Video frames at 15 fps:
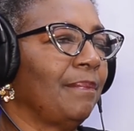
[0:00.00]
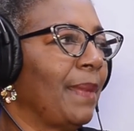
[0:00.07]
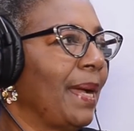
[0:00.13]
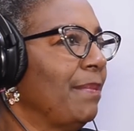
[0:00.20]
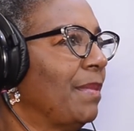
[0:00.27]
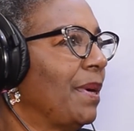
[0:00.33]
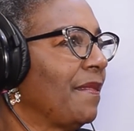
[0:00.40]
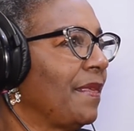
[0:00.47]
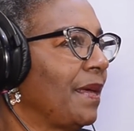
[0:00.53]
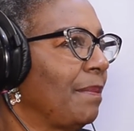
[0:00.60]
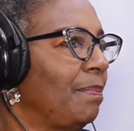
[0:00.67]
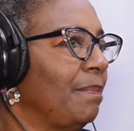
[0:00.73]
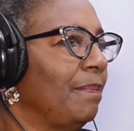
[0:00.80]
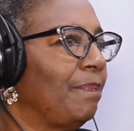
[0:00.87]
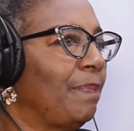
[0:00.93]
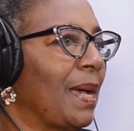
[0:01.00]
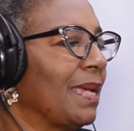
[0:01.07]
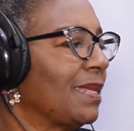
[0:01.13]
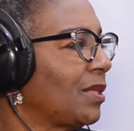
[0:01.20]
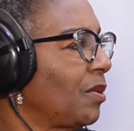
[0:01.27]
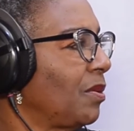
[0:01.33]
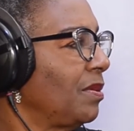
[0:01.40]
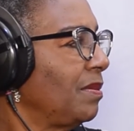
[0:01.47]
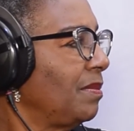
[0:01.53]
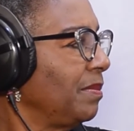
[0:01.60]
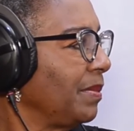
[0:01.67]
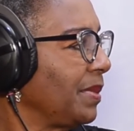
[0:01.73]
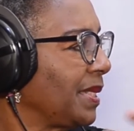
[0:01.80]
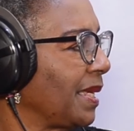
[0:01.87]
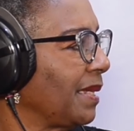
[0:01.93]
My mother passed on
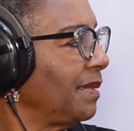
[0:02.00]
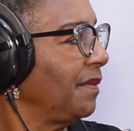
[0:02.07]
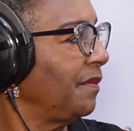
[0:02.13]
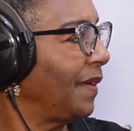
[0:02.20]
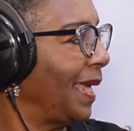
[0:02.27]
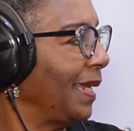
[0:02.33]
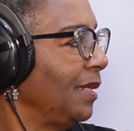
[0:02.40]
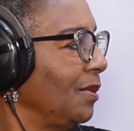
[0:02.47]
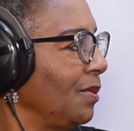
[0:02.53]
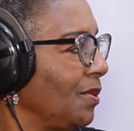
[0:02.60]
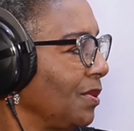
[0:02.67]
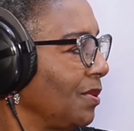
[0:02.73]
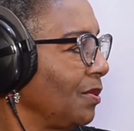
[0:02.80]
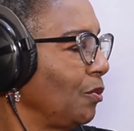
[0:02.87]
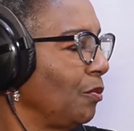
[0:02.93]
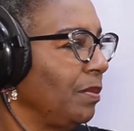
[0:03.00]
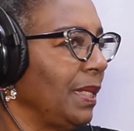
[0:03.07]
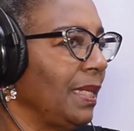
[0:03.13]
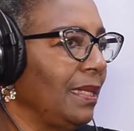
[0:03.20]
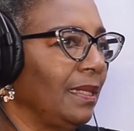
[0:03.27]
certain values to me.